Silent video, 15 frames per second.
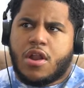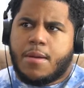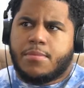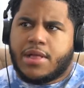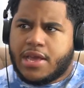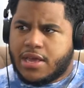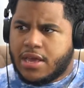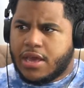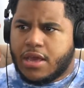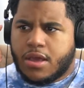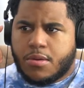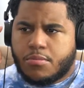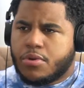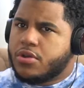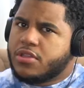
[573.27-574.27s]
I'm like,
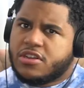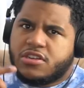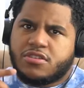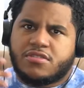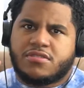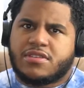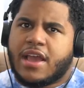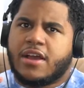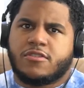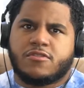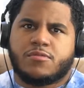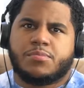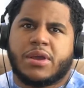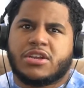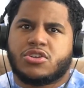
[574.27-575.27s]
bro, they just sound
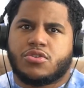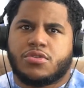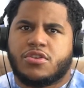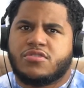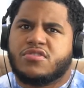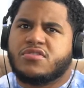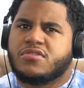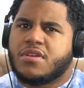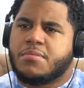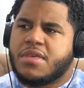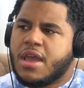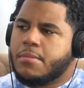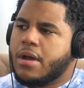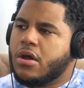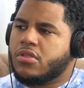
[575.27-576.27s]
special. There's just
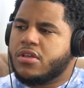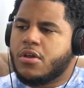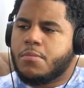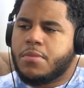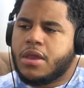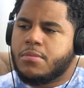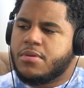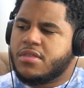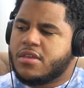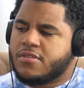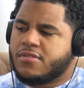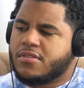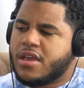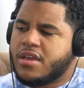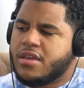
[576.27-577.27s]
something about Lil Baby
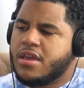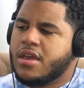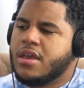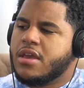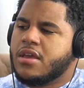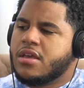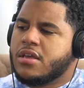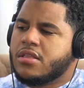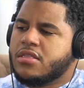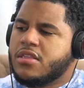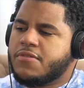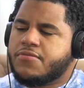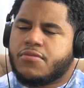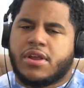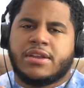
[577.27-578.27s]
that's like
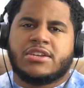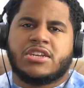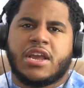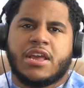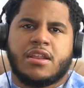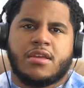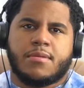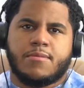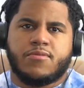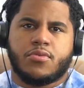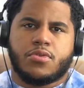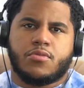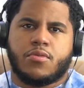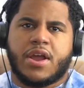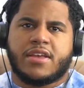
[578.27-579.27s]
differentiating him
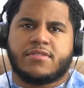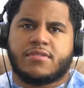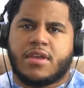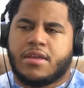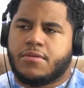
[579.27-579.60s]
from the rest.